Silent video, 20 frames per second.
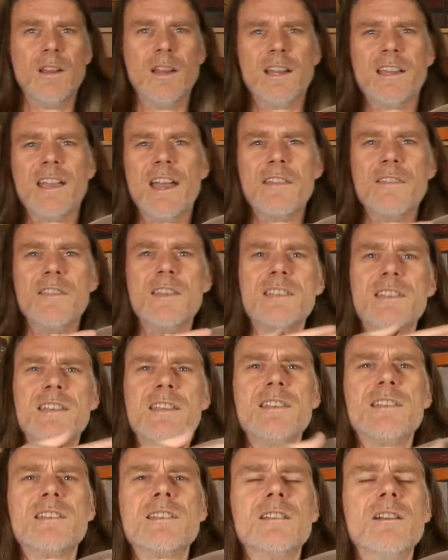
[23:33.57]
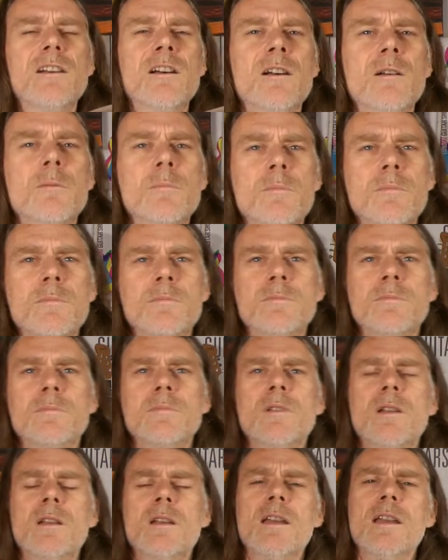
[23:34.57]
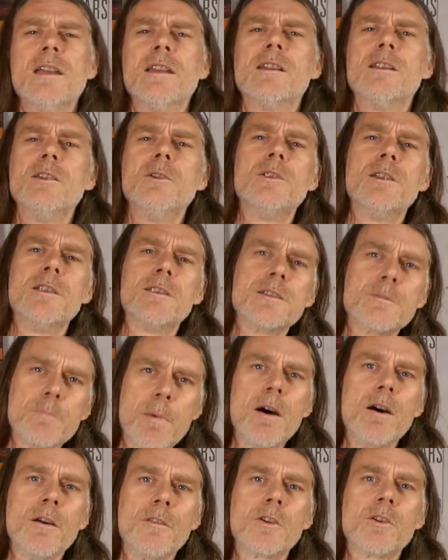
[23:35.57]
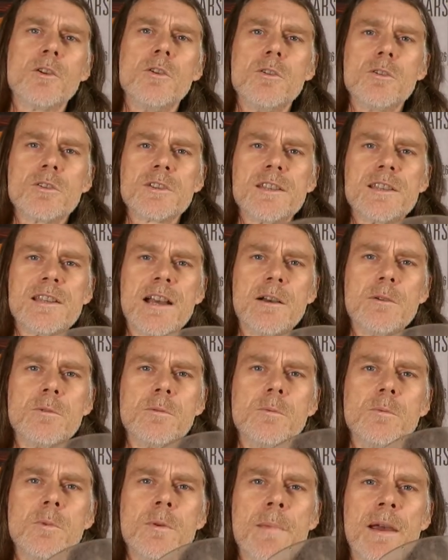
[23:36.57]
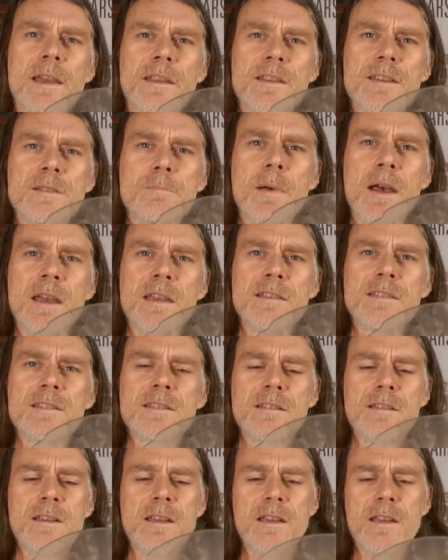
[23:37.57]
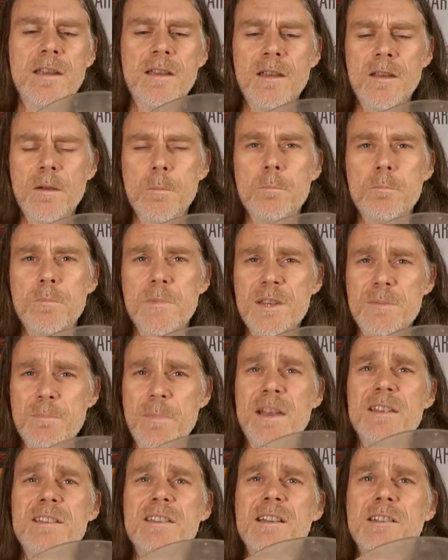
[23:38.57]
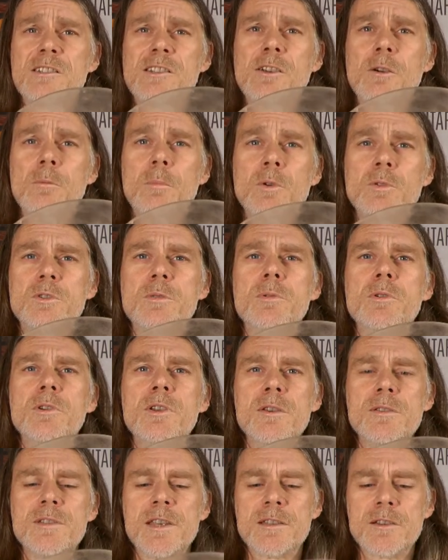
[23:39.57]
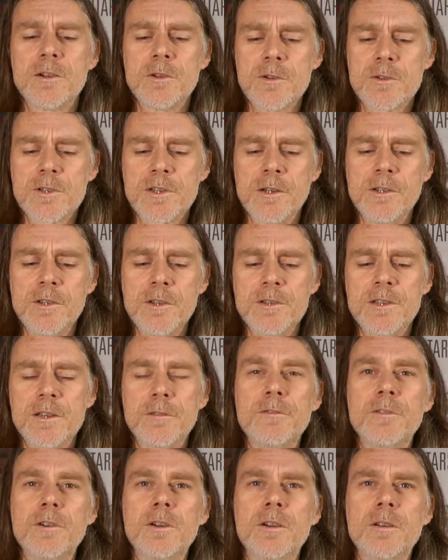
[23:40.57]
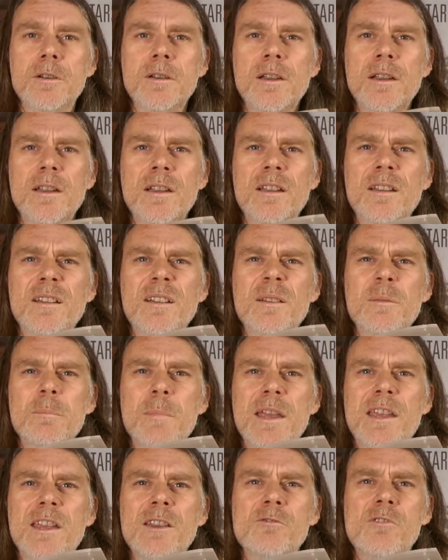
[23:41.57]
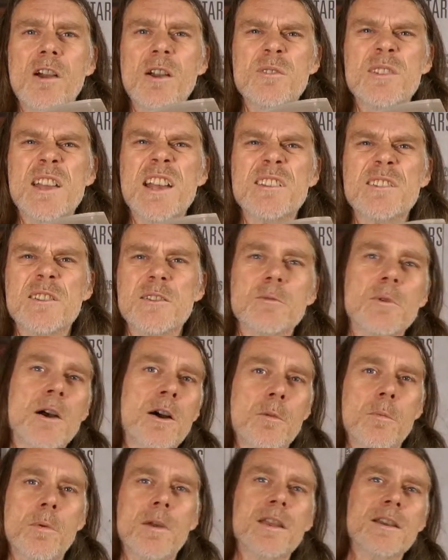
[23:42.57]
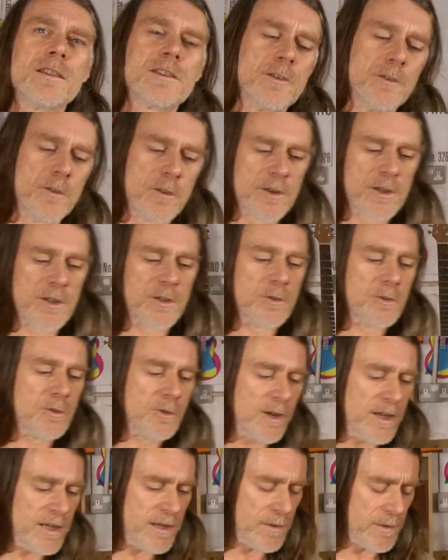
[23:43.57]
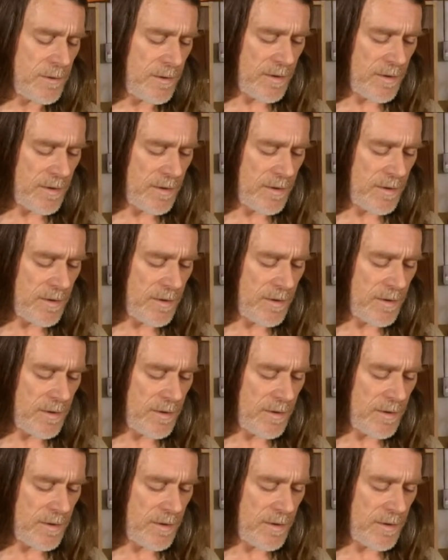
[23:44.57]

Again, this is included as part of the course, is how we make this base. This base has actually got multiple uses. I also use it for making rosettes as well, but that's another story.